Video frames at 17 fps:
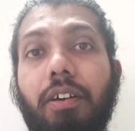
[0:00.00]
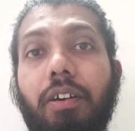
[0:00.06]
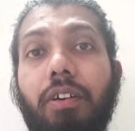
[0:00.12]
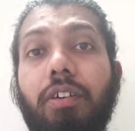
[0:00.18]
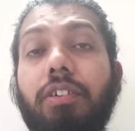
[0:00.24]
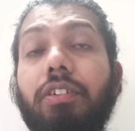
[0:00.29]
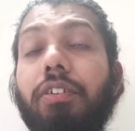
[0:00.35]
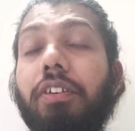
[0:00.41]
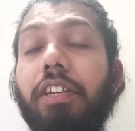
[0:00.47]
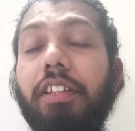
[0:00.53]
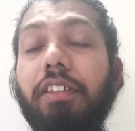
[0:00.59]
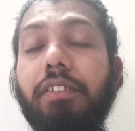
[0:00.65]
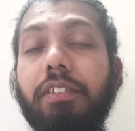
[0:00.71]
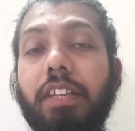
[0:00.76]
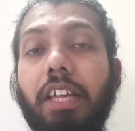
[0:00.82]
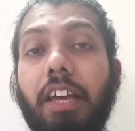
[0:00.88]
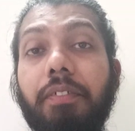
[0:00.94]
whoever
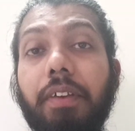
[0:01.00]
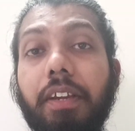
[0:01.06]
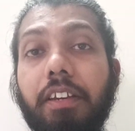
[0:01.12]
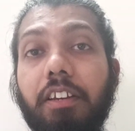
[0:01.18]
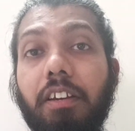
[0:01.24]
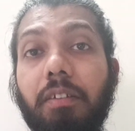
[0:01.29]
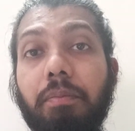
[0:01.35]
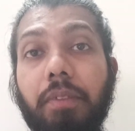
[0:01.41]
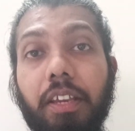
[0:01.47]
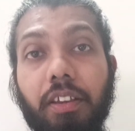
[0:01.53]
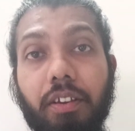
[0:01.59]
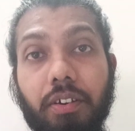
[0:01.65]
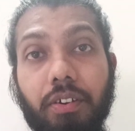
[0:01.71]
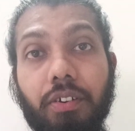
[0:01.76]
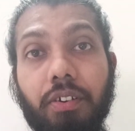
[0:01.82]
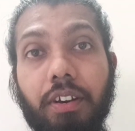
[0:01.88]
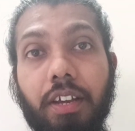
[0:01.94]
is affected by
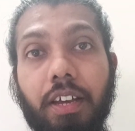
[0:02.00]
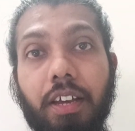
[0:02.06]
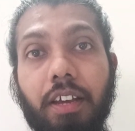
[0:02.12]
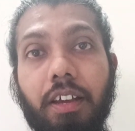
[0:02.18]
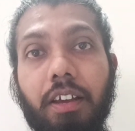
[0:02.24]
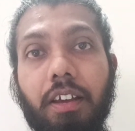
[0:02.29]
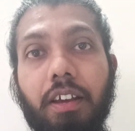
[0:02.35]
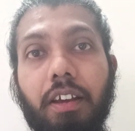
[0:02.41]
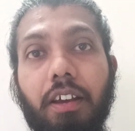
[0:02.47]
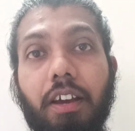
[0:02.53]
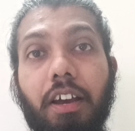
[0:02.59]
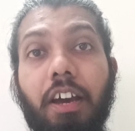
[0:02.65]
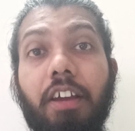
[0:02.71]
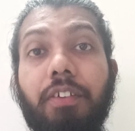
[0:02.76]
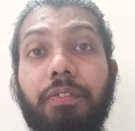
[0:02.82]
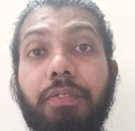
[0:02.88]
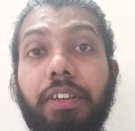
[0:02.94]
corona
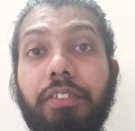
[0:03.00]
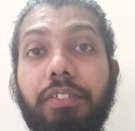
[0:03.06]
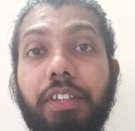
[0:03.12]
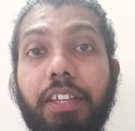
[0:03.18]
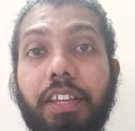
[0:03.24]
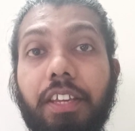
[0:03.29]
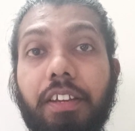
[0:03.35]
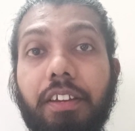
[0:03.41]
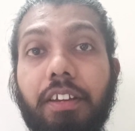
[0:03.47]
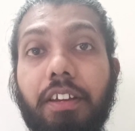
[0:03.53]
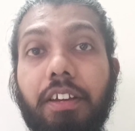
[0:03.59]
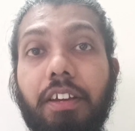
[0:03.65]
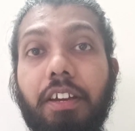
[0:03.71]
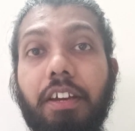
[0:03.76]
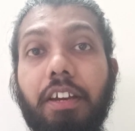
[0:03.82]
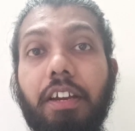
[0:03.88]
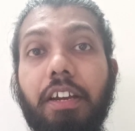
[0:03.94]
are facing
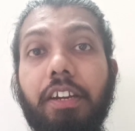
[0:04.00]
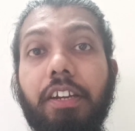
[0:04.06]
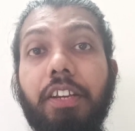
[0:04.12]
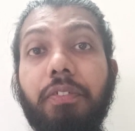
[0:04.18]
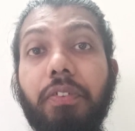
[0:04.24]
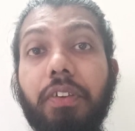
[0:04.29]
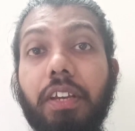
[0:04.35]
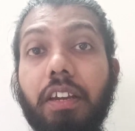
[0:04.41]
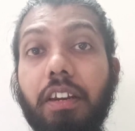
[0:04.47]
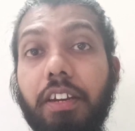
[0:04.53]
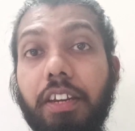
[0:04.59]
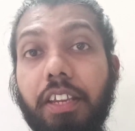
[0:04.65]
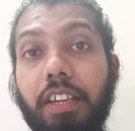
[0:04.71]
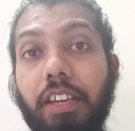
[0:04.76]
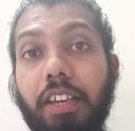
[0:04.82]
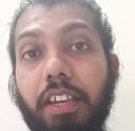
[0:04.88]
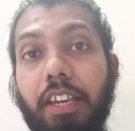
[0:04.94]

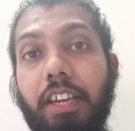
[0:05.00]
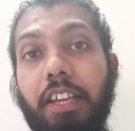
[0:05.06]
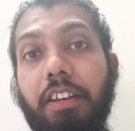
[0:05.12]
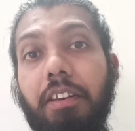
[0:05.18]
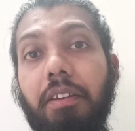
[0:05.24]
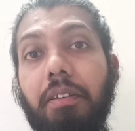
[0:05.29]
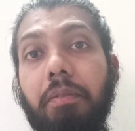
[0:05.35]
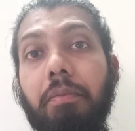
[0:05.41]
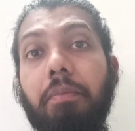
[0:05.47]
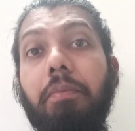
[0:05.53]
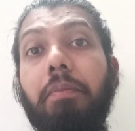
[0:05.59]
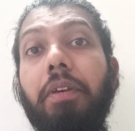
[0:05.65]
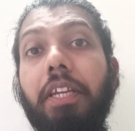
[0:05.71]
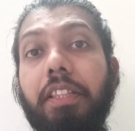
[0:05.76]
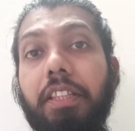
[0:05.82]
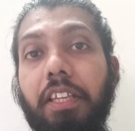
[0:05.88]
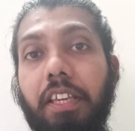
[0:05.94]
difficulty in
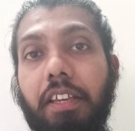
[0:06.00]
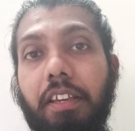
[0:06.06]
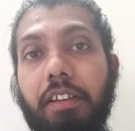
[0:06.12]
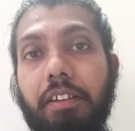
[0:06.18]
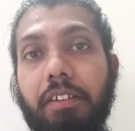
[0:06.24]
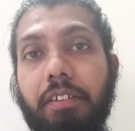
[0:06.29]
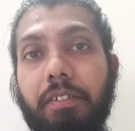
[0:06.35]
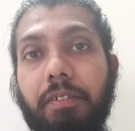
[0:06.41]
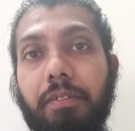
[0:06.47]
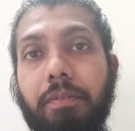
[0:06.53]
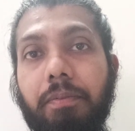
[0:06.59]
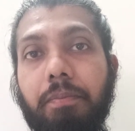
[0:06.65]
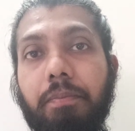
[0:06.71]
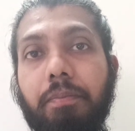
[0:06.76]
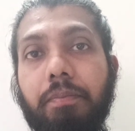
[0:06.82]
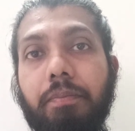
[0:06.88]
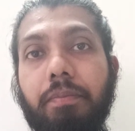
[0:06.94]
breathing.
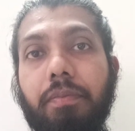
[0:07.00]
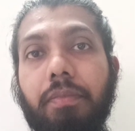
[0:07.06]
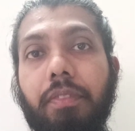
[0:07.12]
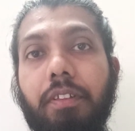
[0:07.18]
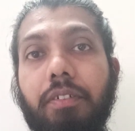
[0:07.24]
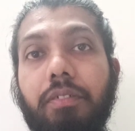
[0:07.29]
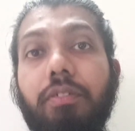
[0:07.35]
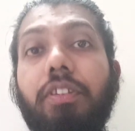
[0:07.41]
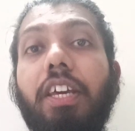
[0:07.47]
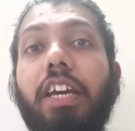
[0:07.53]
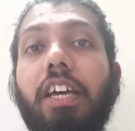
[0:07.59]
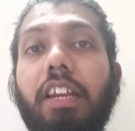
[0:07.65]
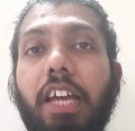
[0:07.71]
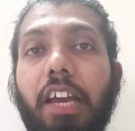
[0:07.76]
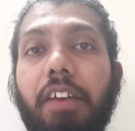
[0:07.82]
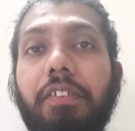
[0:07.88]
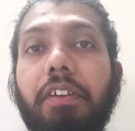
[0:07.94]
So they are
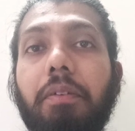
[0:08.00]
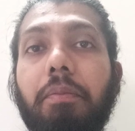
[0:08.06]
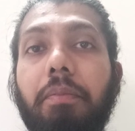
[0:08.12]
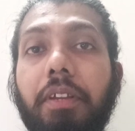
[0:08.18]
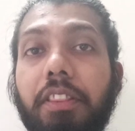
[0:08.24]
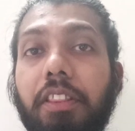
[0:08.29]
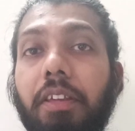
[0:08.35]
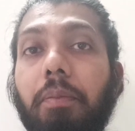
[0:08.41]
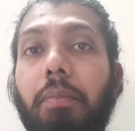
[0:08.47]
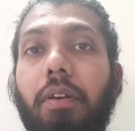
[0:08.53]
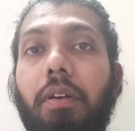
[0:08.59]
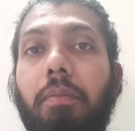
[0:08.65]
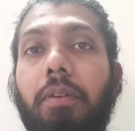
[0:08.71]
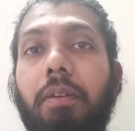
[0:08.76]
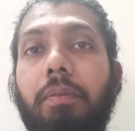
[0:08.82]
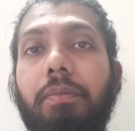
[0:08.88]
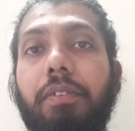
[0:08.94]
having breathing
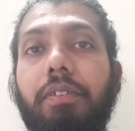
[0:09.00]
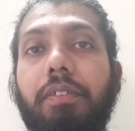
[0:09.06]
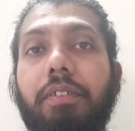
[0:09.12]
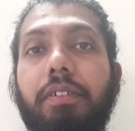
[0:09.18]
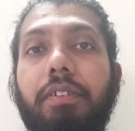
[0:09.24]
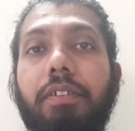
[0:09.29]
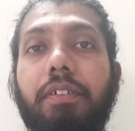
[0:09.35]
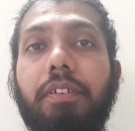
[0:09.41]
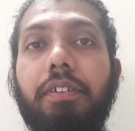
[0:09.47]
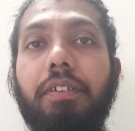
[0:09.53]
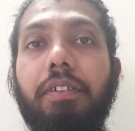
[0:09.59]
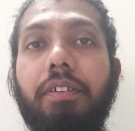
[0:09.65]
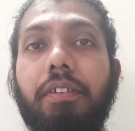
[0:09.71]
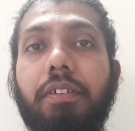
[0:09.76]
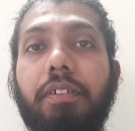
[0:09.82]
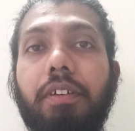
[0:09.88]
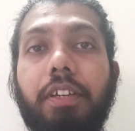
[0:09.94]
problems,
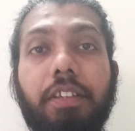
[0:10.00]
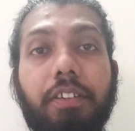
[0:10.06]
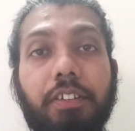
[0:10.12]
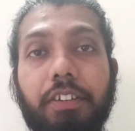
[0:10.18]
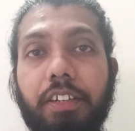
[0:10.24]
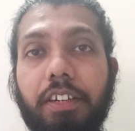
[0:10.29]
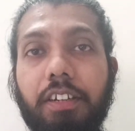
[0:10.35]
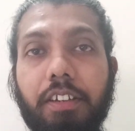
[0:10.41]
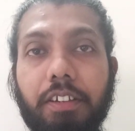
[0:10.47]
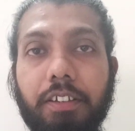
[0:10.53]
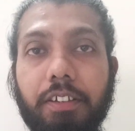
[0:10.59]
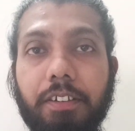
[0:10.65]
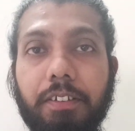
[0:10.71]
isn't it?